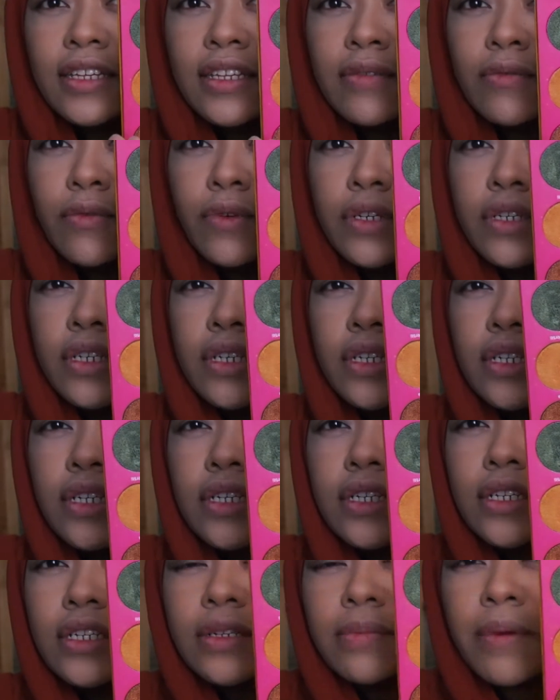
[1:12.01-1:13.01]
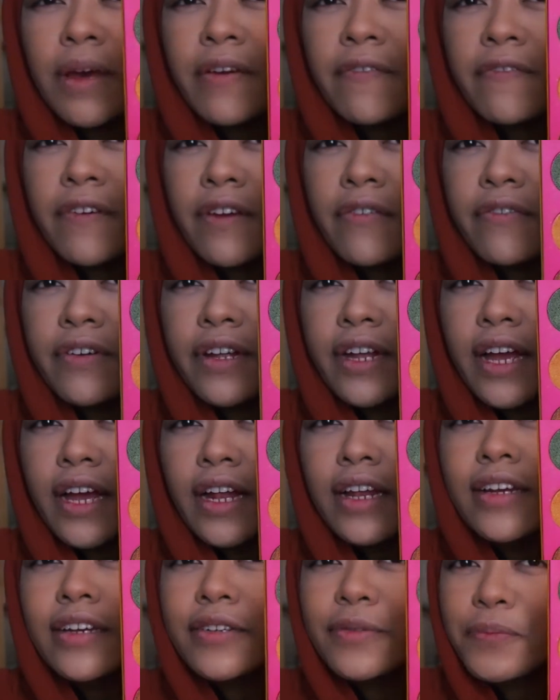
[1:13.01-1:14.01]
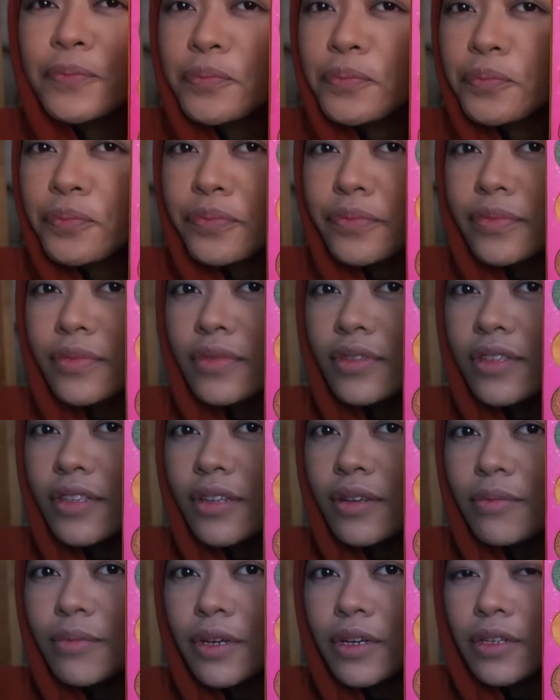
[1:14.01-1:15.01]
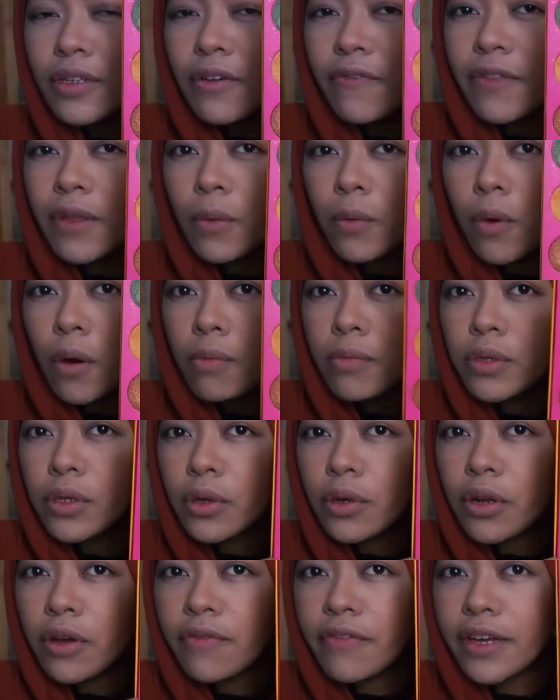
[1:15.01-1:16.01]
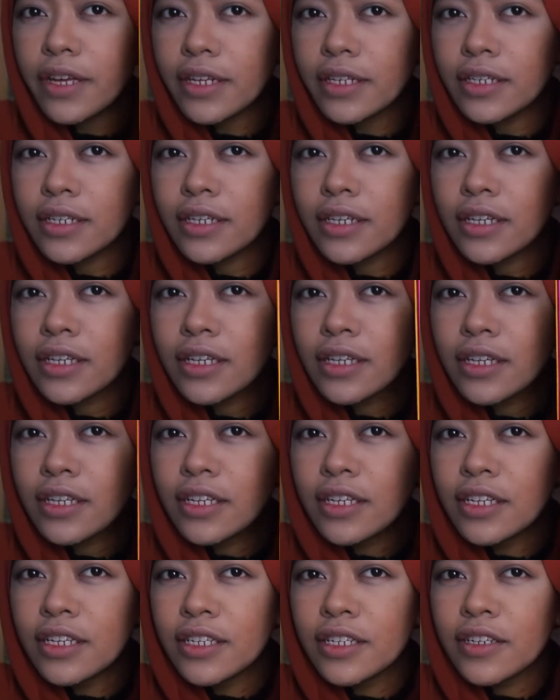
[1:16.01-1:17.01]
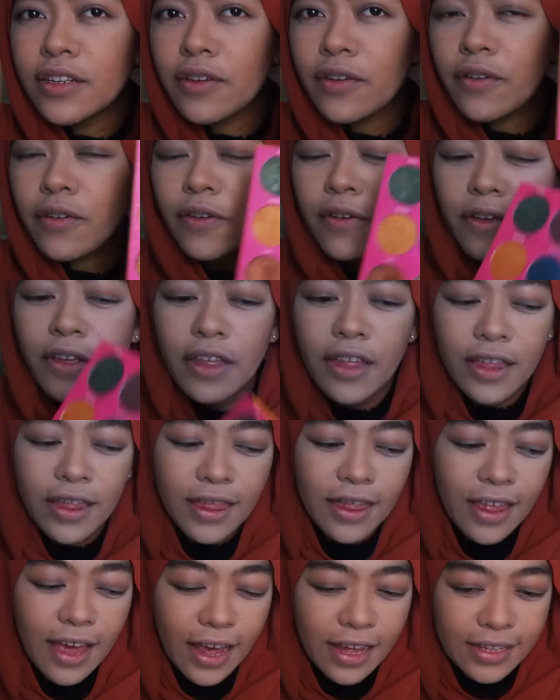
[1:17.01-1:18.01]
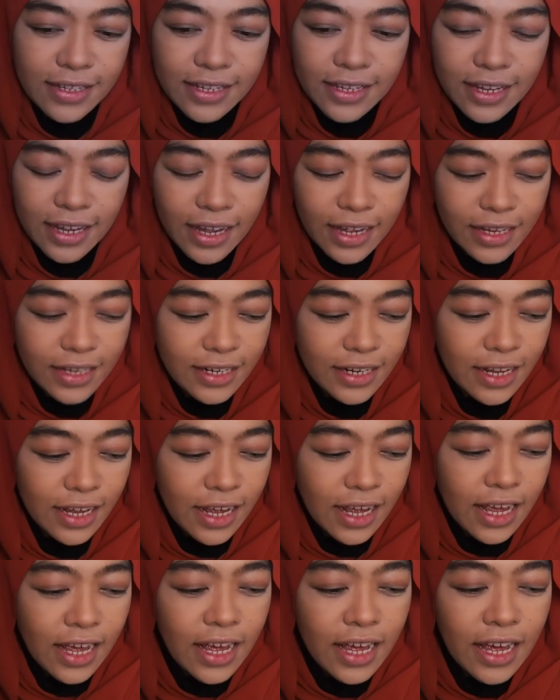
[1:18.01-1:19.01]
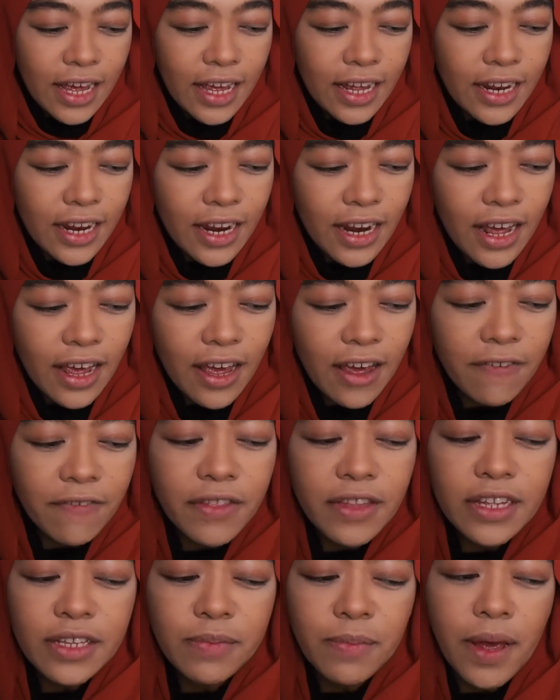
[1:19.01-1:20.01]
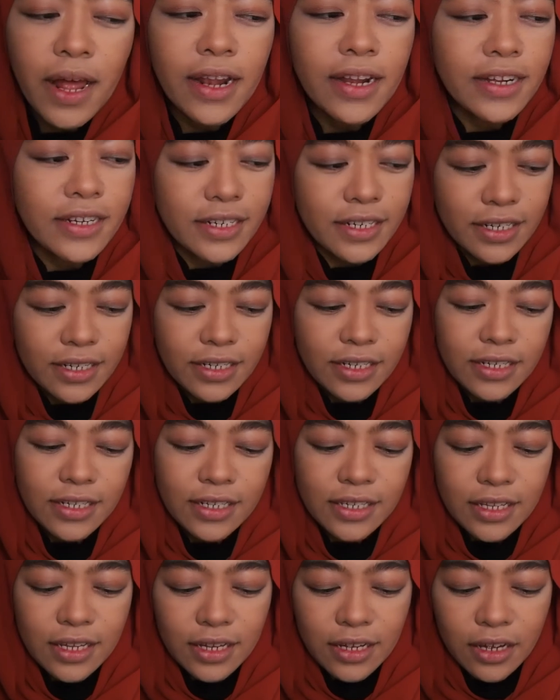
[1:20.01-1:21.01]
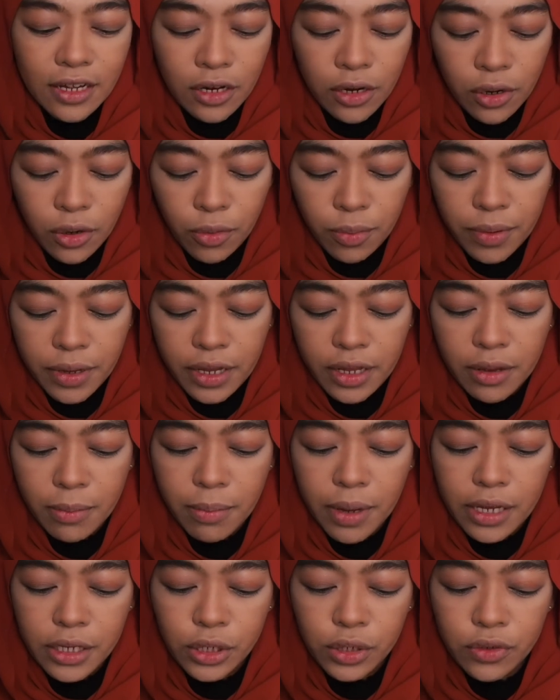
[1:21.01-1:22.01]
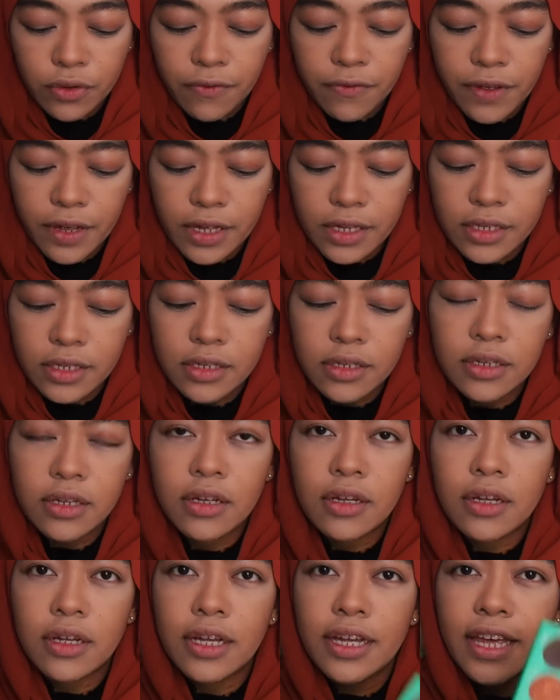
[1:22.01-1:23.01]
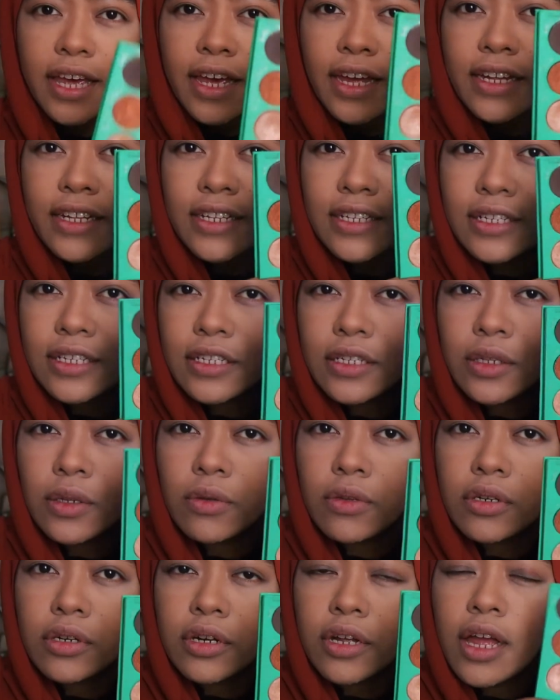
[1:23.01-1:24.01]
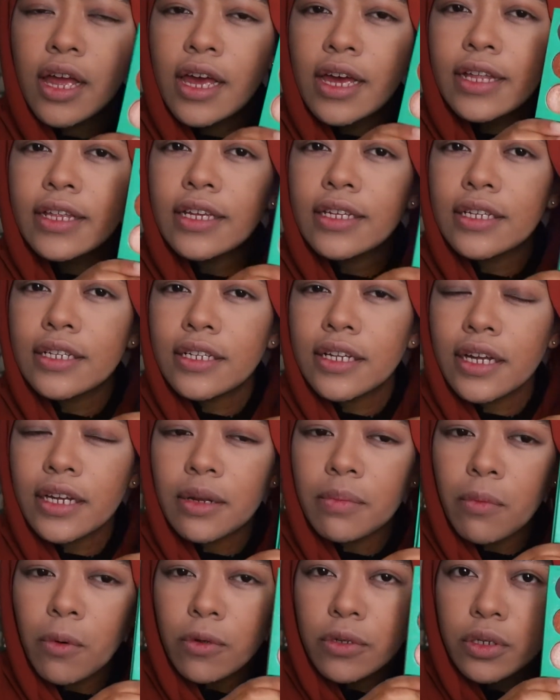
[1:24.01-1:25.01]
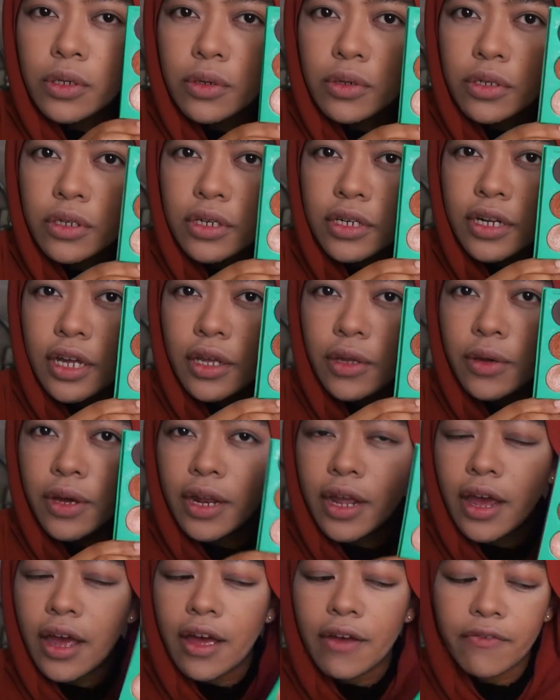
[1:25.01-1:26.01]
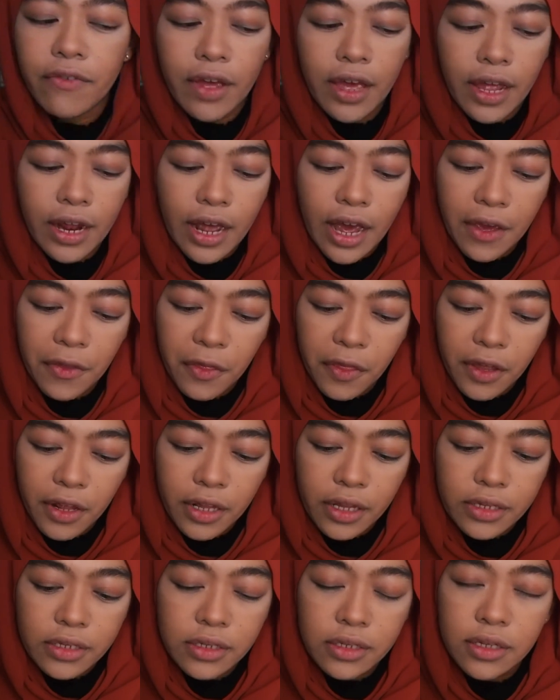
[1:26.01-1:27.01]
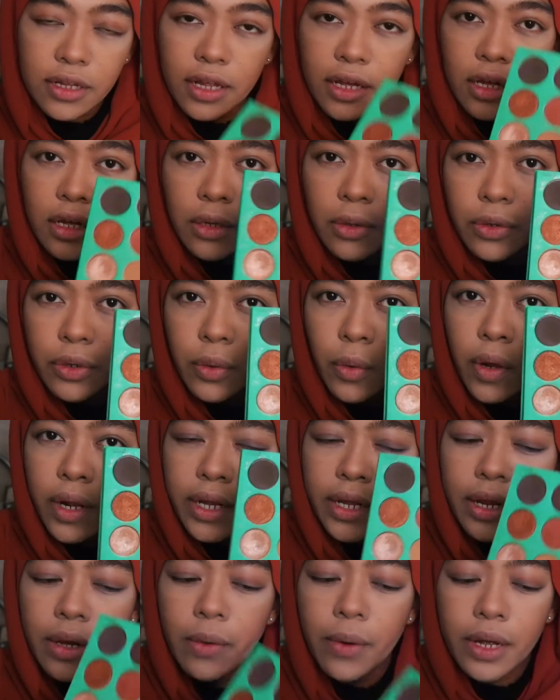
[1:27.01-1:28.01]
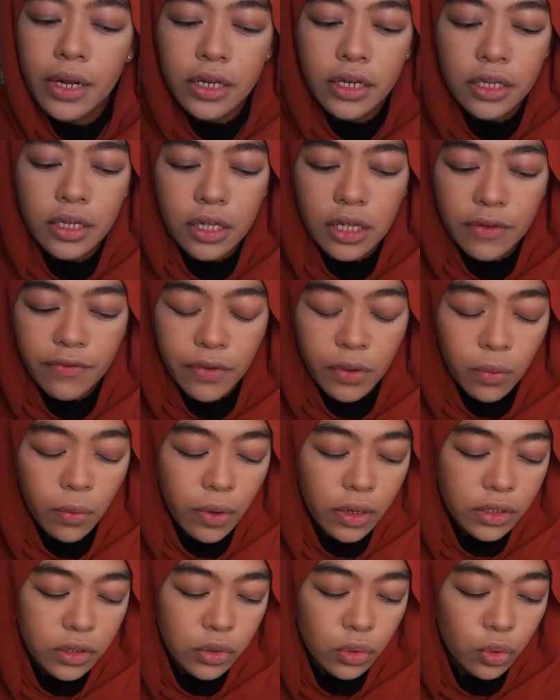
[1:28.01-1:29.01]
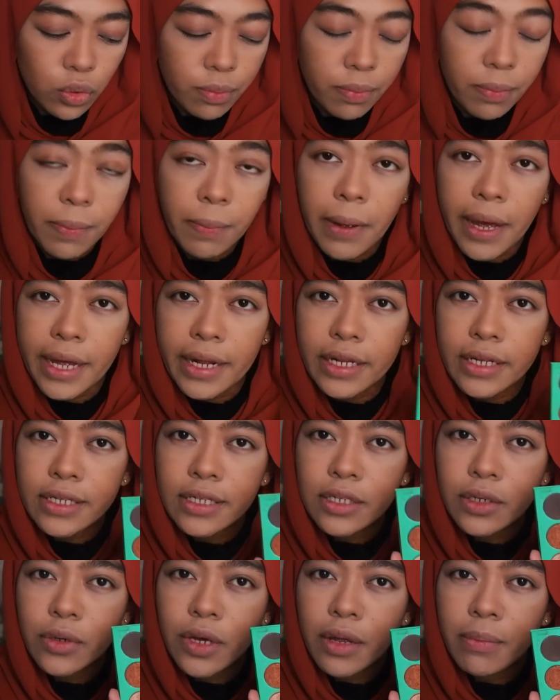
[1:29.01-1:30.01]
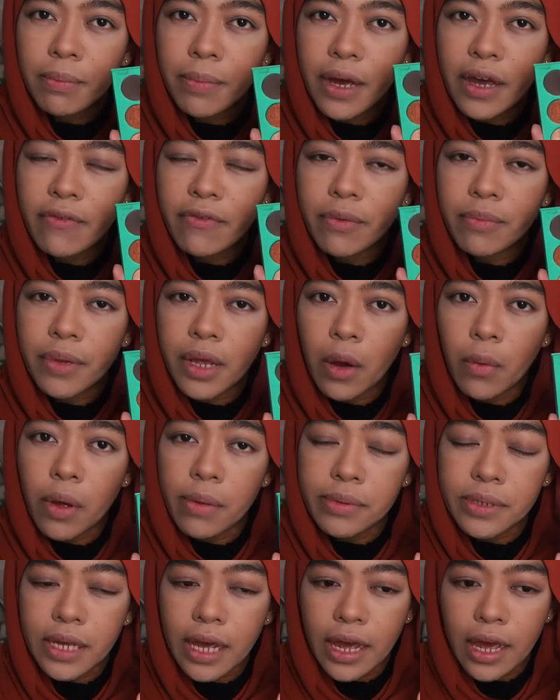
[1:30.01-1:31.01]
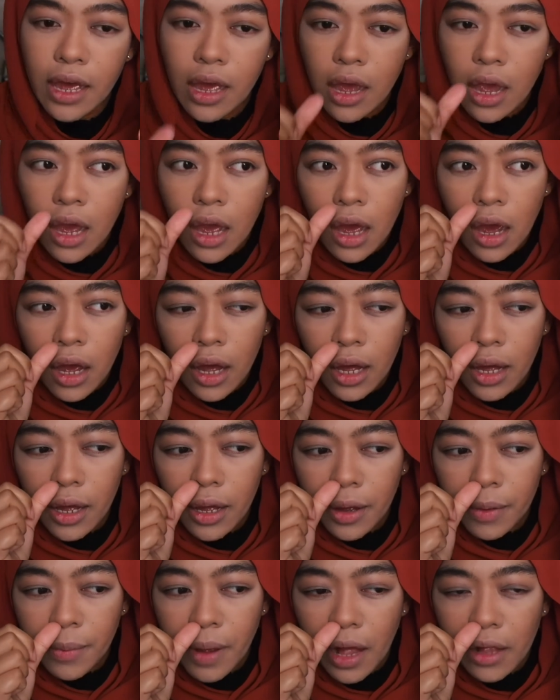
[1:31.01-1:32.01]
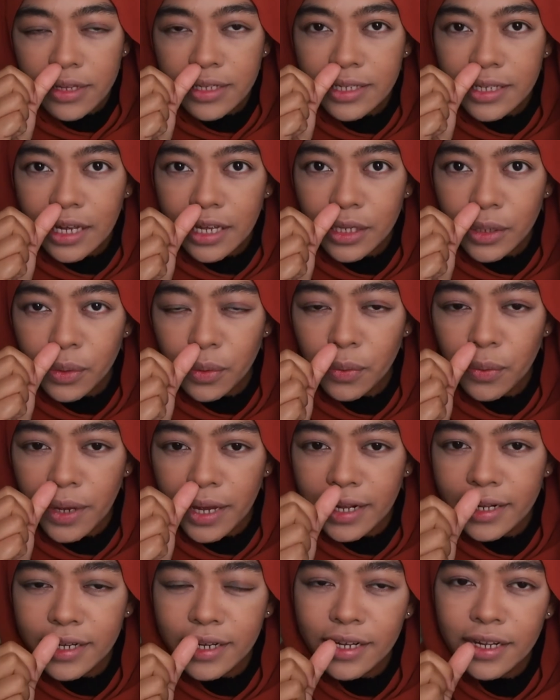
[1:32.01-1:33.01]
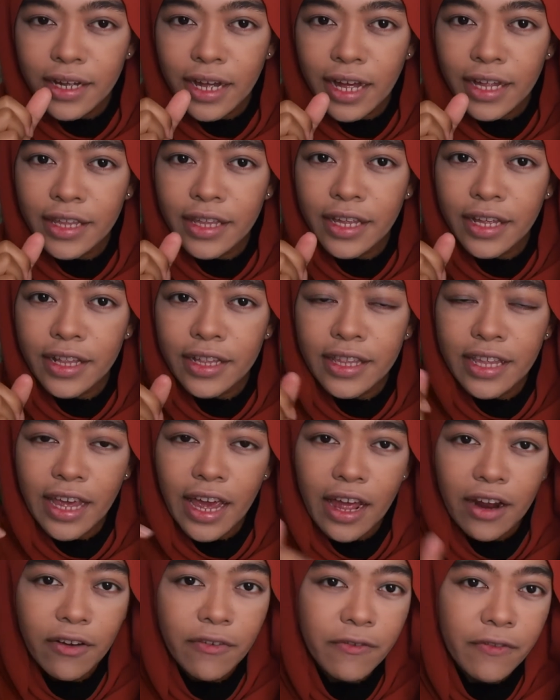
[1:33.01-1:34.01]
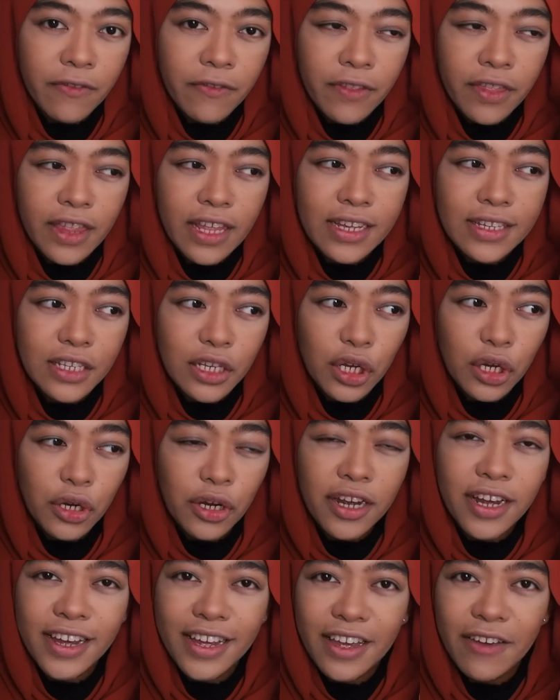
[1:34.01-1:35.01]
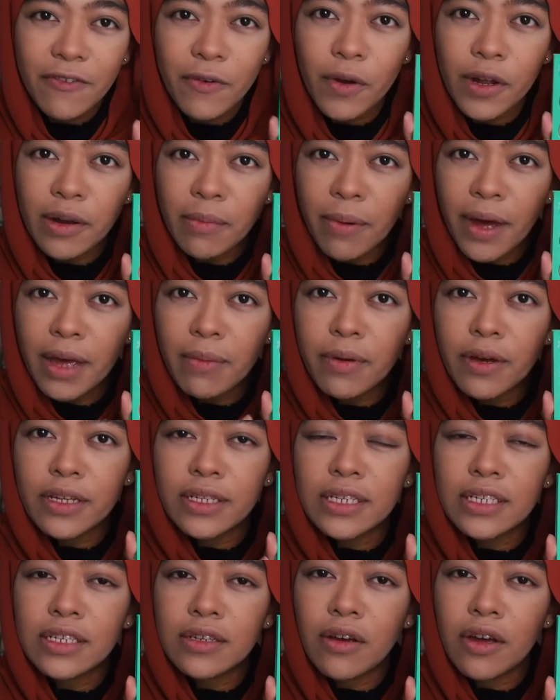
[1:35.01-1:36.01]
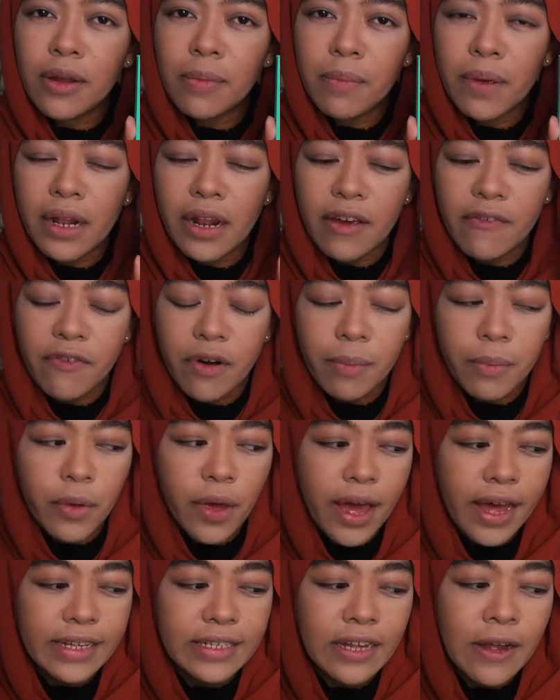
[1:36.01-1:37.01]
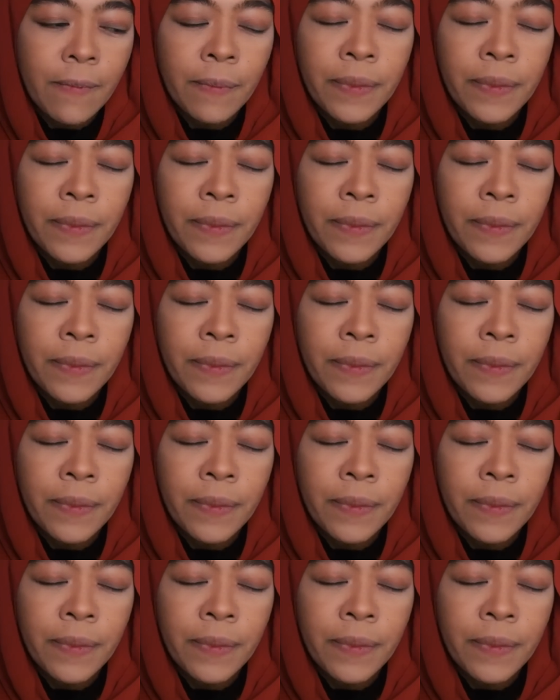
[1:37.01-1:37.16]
which this is my favorite color because of the warm tone of it. So that's that. And then I have this palette. This is the Nubian by Juvia's. Again, this is neutral. This is like the most neutral that you can have, and I think this is like a good quality one. If you want to buy this, you can buy from their website. I'll stay to wait until the end of this year if you want to buy, because it's gonna be like from US,